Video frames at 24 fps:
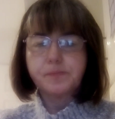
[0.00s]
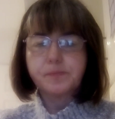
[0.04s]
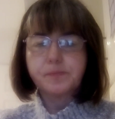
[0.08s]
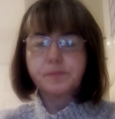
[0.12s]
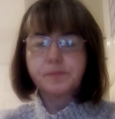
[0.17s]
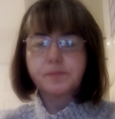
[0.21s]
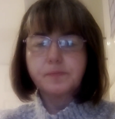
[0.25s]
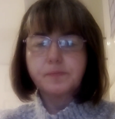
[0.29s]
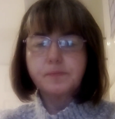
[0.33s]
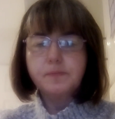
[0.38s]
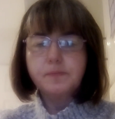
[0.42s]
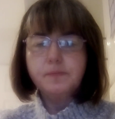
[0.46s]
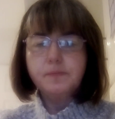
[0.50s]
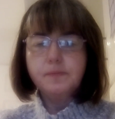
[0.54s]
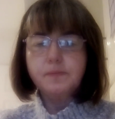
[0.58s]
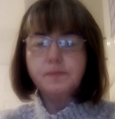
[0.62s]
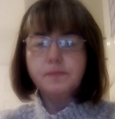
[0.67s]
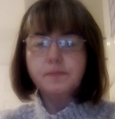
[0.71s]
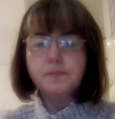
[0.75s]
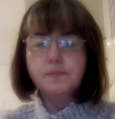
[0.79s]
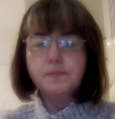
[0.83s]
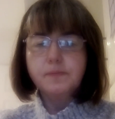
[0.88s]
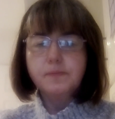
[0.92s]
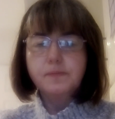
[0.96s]

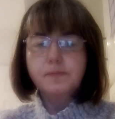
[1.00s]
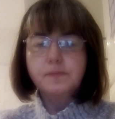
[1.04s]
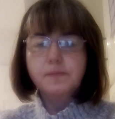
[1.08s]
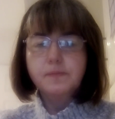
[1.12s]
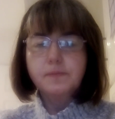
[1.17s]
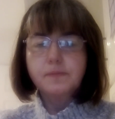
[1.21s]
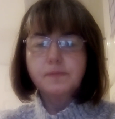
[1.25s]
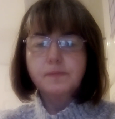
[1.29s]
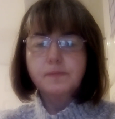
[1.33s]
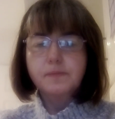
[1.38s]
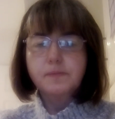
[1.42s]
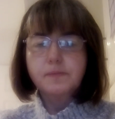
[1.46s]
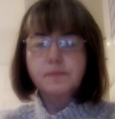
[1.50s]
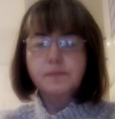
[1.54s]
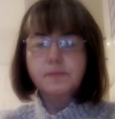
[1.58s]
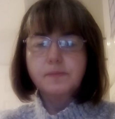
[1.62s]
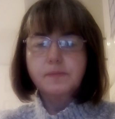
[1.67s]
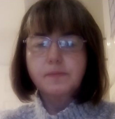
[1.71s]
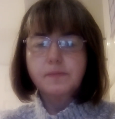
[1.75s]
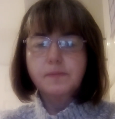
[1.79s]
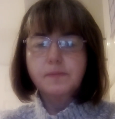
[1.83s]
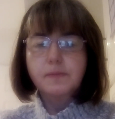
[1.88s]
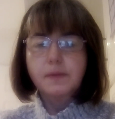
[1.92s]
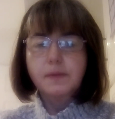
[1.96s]

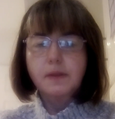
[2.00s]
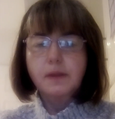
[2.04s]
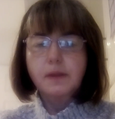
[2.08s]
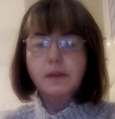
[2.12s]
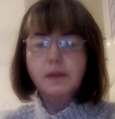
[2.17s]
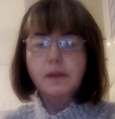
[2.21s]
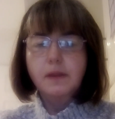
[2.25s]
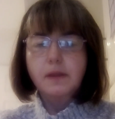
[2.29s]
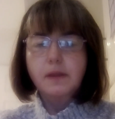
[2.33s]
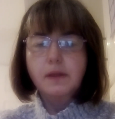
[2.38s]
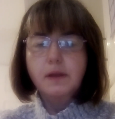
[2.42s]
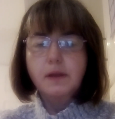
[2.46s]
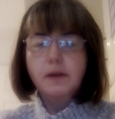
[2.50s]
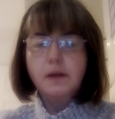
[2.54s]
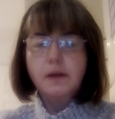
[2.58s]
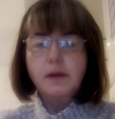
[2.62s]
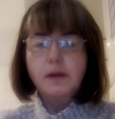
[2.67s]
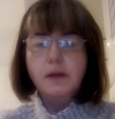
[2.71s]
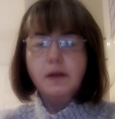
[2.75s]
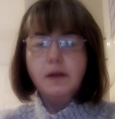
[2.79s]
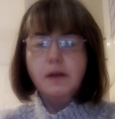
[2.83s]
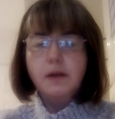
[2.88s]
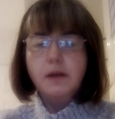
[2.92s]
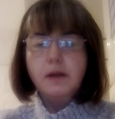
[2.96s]

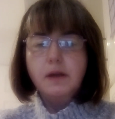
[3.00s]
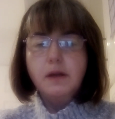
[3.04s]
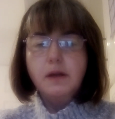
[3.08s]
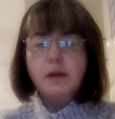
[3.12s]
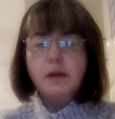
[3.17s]
Nobody speaks.